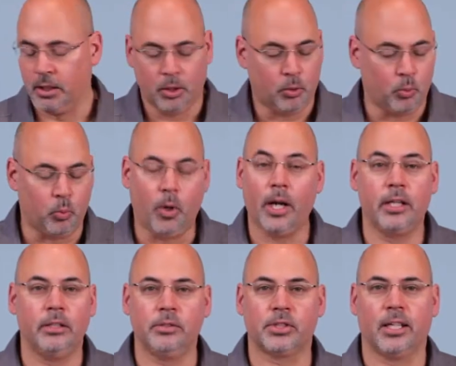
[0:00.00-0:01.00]
why a
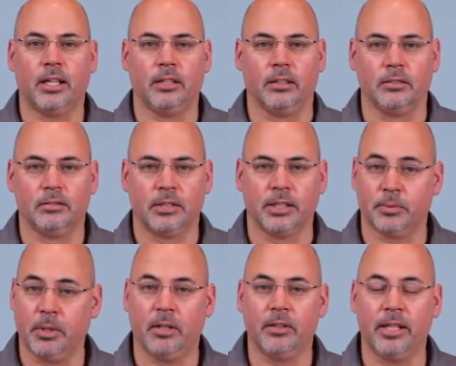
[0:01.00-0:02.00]
new slider, because we
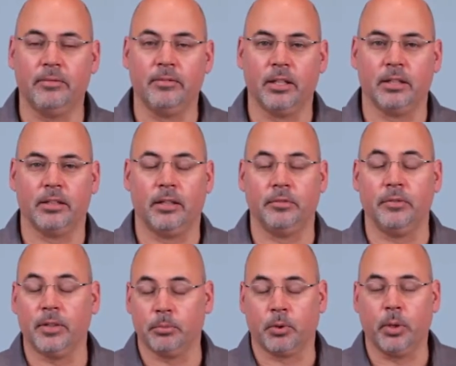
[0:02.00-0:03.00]
already have
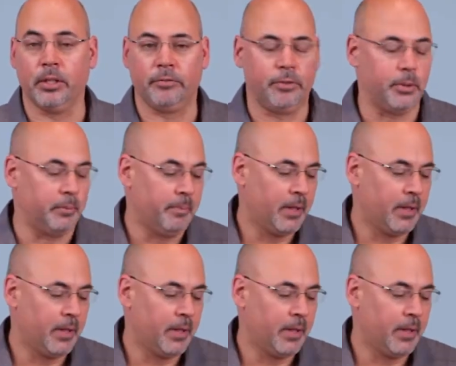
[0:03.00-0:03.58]
developed quite a few.